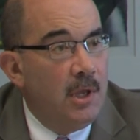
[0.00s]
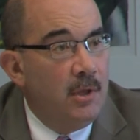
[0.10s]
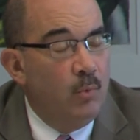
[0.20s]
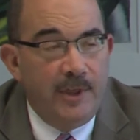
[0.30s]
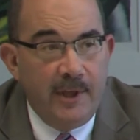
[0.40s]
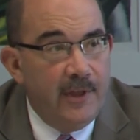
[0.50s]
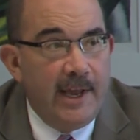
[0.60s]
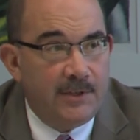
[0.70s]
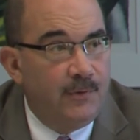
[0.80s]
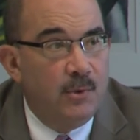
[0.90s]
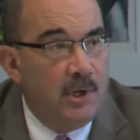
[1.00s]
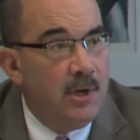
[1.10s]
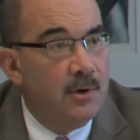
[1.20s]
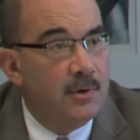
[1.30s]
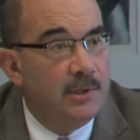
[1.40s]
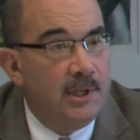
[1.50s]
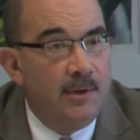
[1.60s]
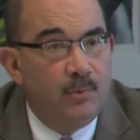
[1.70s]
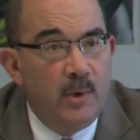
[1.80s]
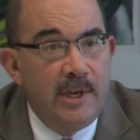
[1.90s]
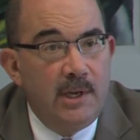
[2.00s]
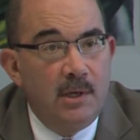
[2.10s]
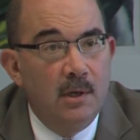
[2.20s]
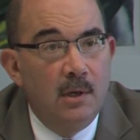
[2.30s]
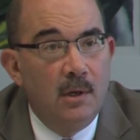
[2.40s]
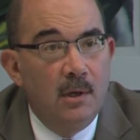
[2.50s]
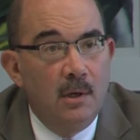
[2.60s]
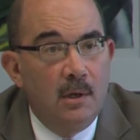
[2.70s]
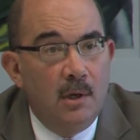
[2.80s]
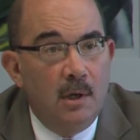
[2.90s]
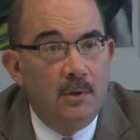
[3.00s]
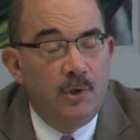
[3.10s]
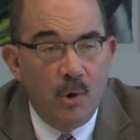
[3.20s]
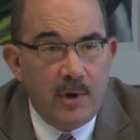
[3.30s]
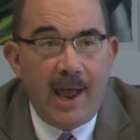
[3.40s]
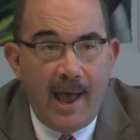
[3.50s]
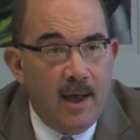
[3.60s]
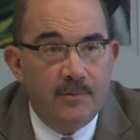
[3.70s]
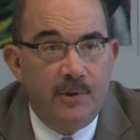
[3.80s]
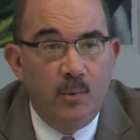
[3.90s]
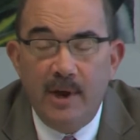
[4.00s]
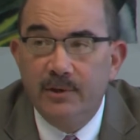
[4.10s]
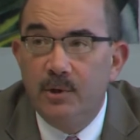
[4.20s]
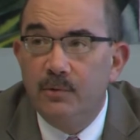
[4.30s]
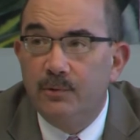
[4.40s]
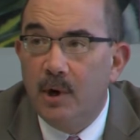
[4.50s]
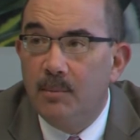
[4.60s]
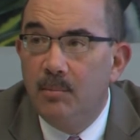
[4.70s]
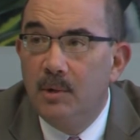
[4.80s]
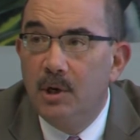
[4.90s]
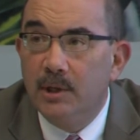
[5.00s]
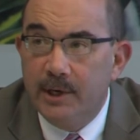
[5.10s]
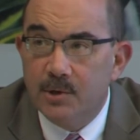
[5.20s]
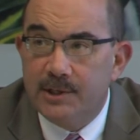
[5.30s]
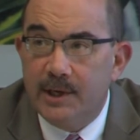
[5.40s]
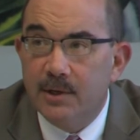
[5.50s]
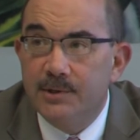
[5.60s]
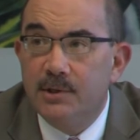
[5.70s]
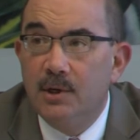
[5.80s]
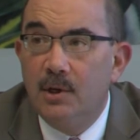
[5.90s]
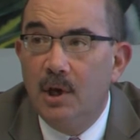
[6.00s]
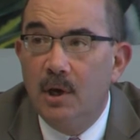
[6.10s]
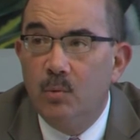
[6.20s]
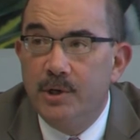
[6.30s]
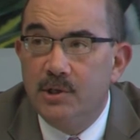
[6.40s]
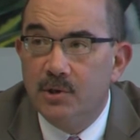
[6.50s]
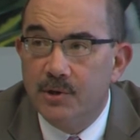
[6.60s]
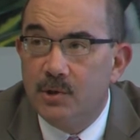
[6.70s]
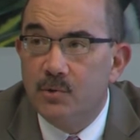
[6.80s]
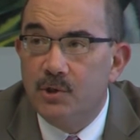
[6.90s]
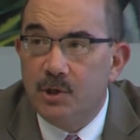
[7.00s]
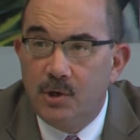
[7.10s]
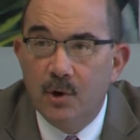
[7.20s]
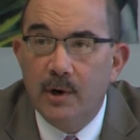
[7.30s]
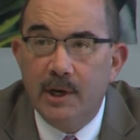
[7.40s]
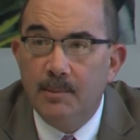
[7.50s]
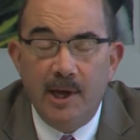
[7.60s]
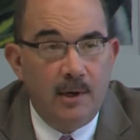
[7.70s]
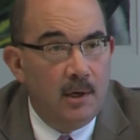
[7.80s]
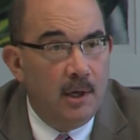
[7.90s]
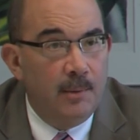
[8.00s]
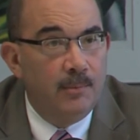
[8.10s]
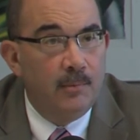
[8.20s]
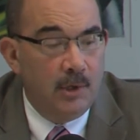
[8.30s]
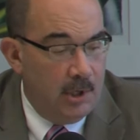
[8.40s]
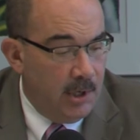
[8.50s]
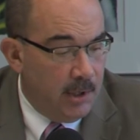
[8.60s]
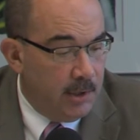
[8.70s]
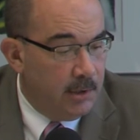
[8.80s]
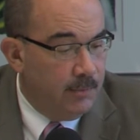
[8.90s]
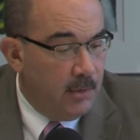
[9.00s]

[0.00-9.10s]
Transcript: within the next few years, if we uh, don't have the revenue from liquor sales, uh, which is also securing about um, uh,